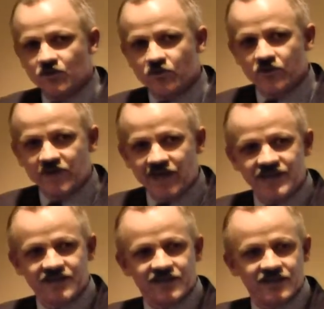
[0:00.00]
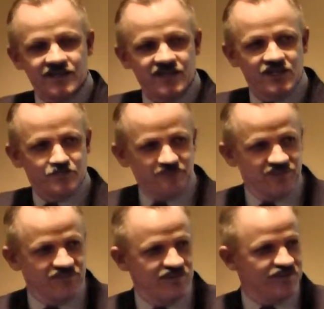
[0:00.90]
We're not in the
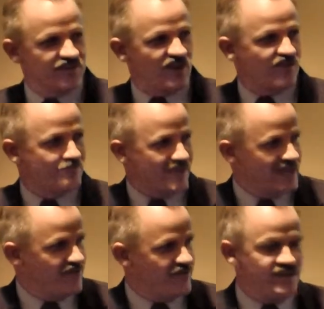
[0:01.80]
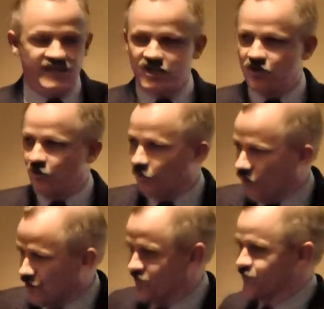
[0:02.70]
business of benefiting
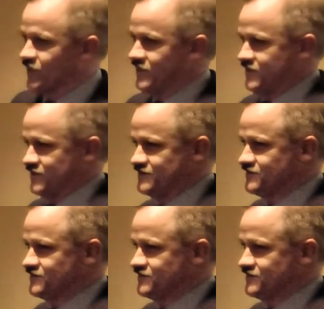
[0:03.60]
Wall Street.